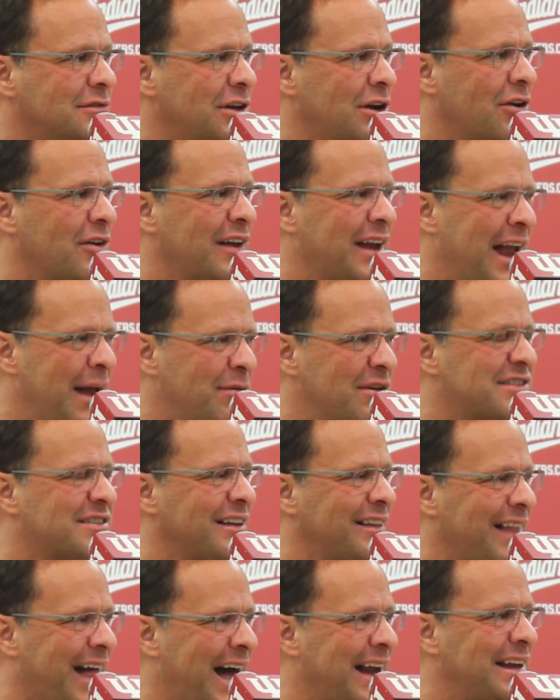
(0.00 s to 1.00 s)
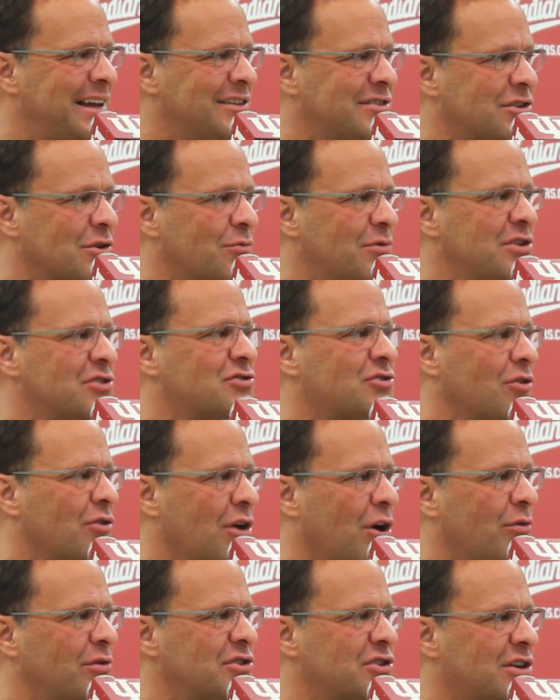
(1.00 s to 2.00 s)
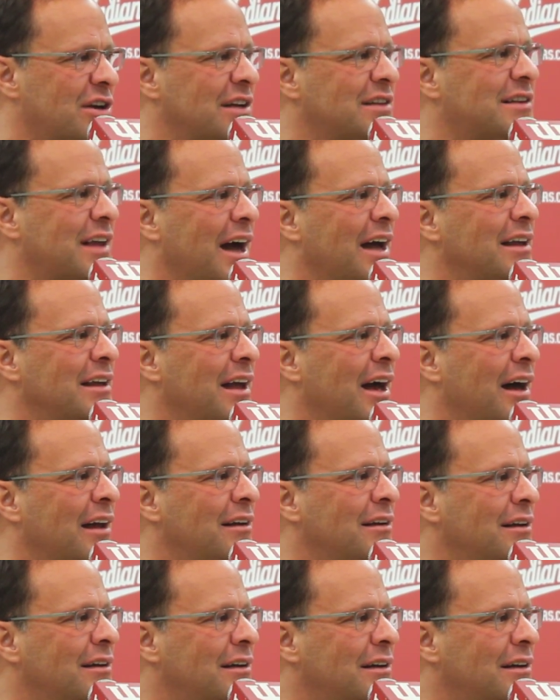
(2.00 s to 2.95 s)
You know, the game gets a lot easier. We just don't always get that yet.